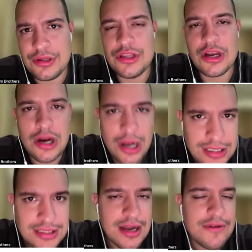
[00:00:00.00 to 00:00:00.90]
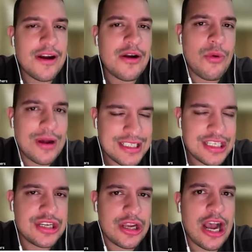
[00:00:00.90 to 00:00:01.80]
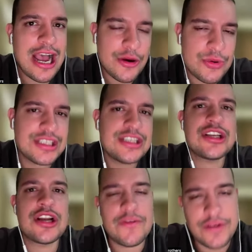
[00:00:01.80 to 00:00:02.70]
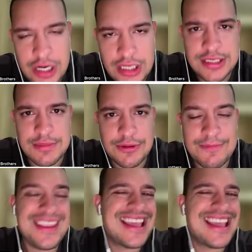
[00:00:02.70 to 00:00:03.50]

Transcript: the cost of acquisition of a customer.